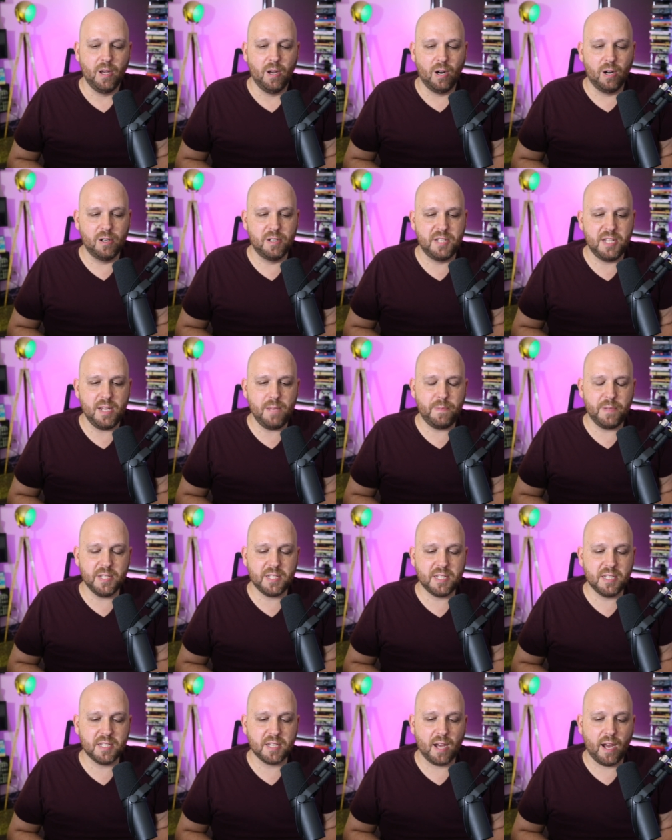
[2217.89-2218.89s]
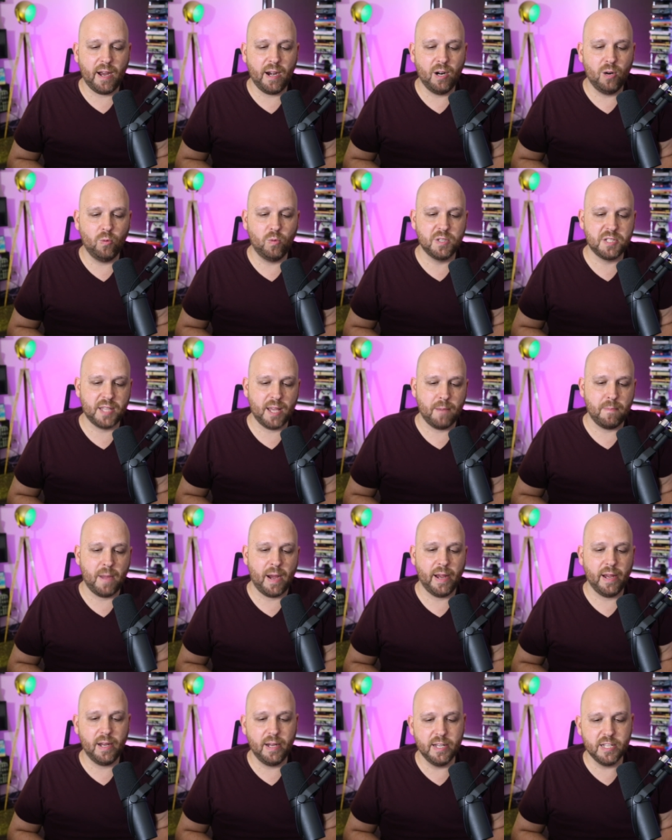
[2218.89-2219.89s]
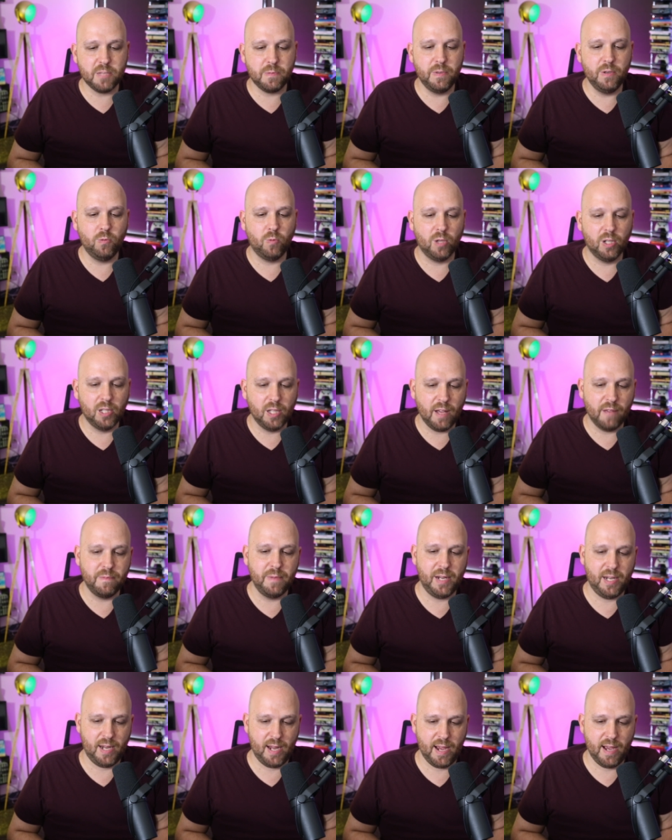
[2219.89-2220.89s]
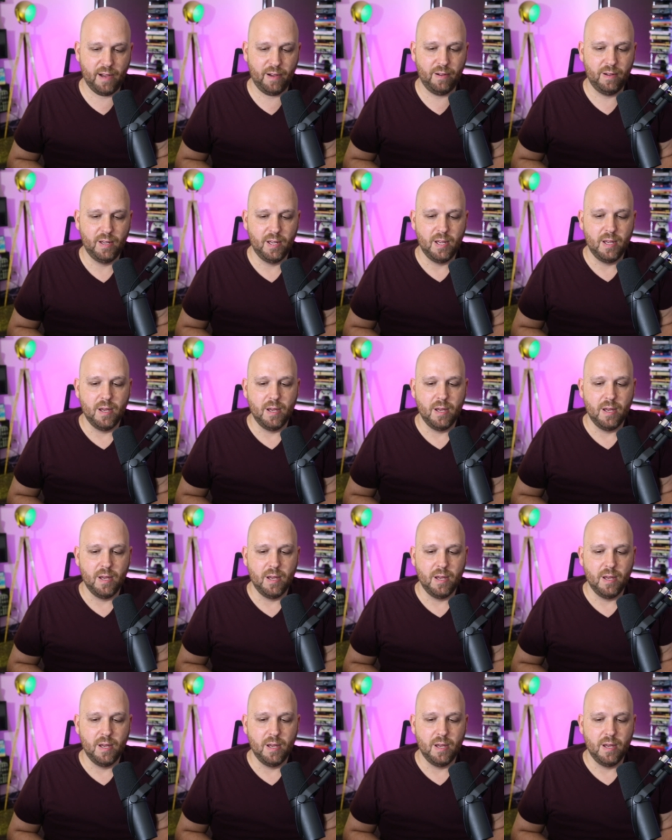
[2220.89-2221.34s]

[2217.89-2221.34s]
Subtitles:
Her deepest desire was that my husband will love me now.